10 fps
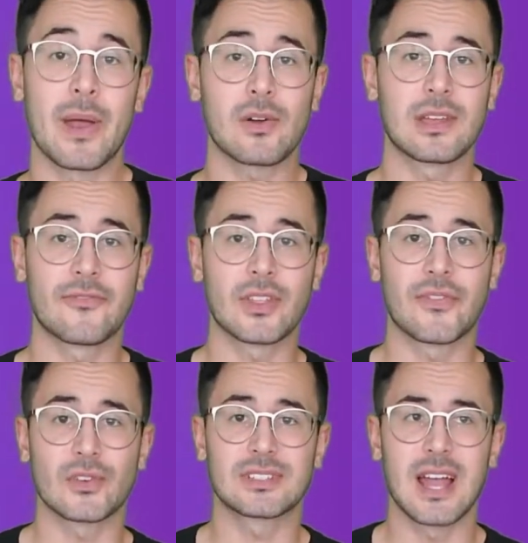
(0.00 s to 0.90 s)
Balkan for the
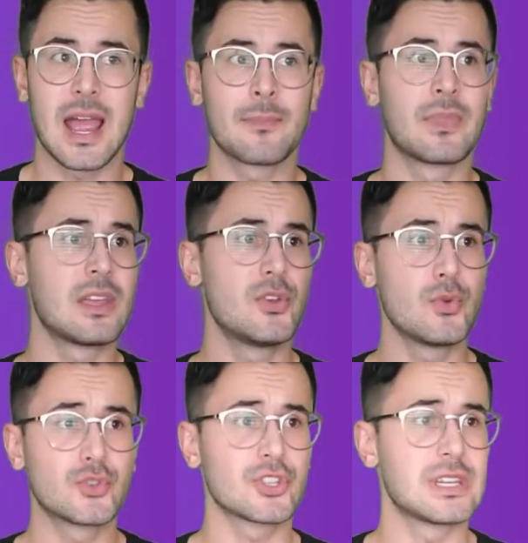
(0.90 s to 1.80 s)
first time, they
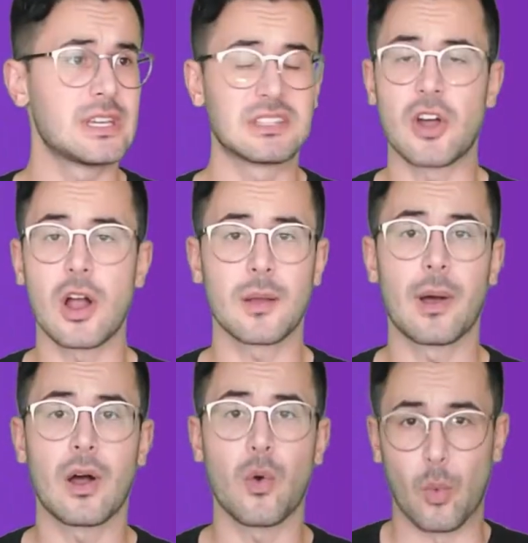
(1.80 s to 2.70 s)
usually talk
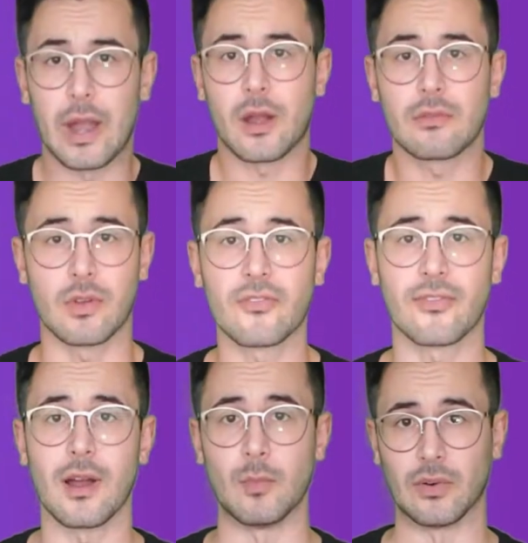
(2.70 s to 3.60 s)
about where they're
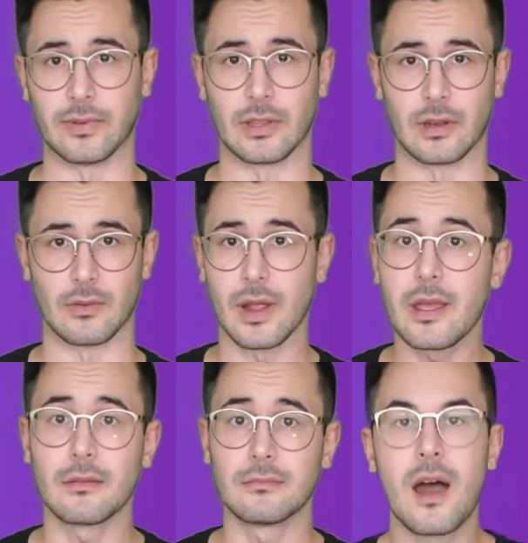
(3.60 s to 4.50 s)
from over there,
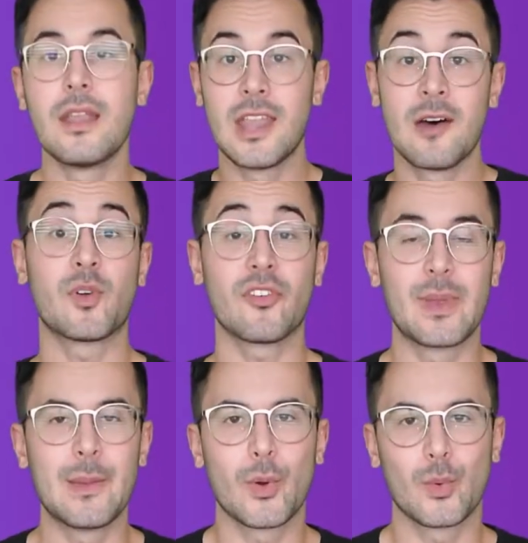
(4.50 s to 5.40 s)
right? A number of
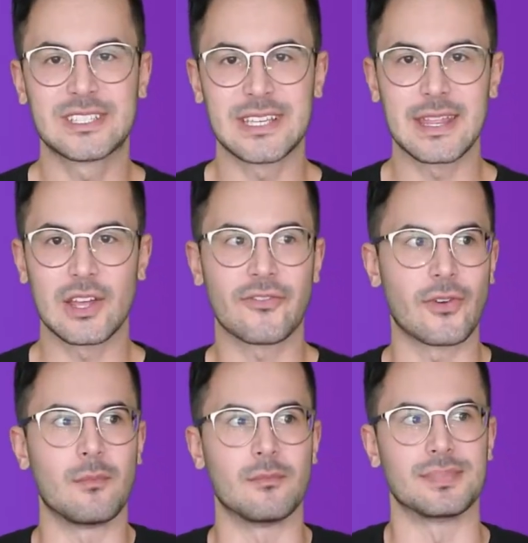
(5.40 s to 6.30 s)
people would say they're
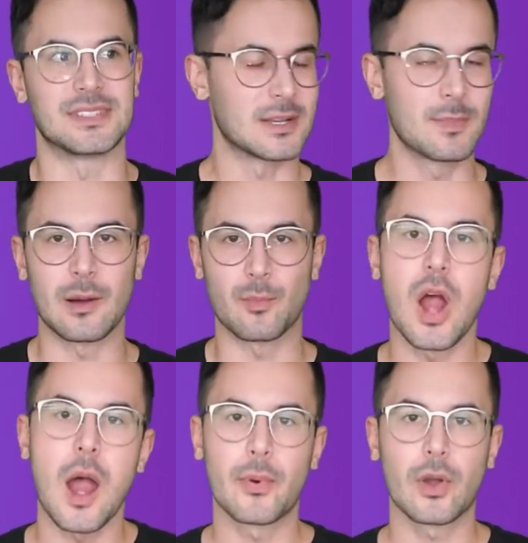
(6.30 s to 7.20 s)
from Serbia
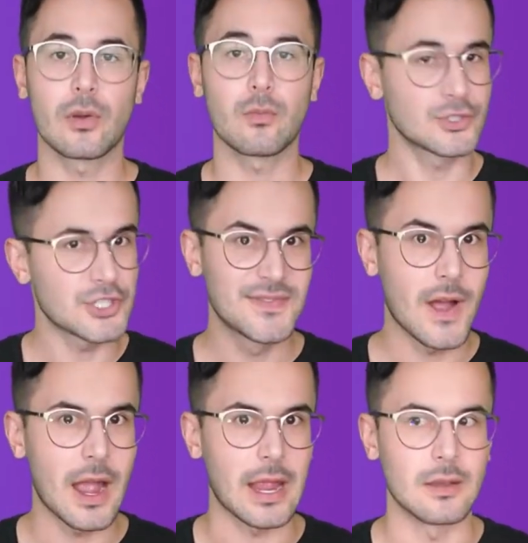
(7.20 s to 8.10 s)
proper, which is
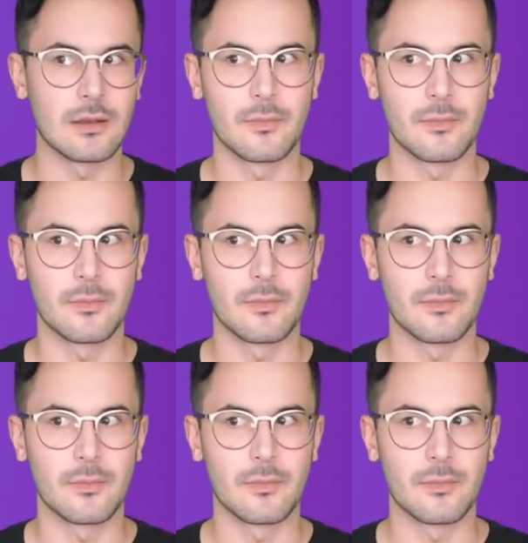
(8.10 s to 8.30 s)
fine,